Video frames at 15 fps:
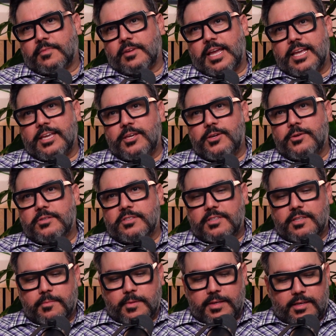it used
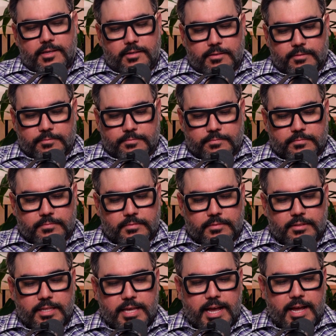to be
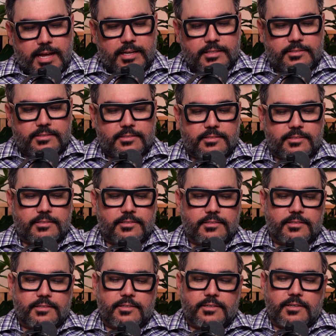that
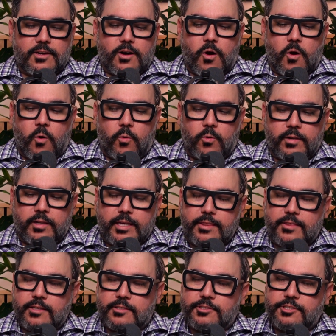only
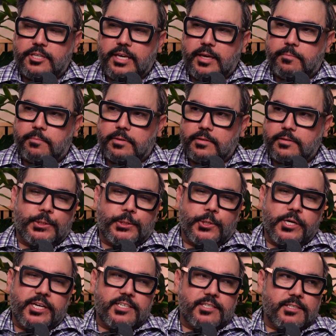the cheap,
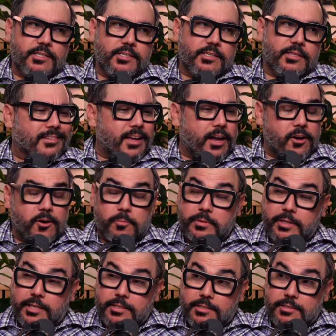greasy taco
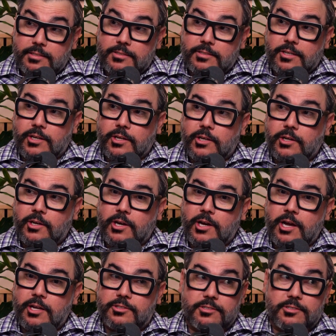places could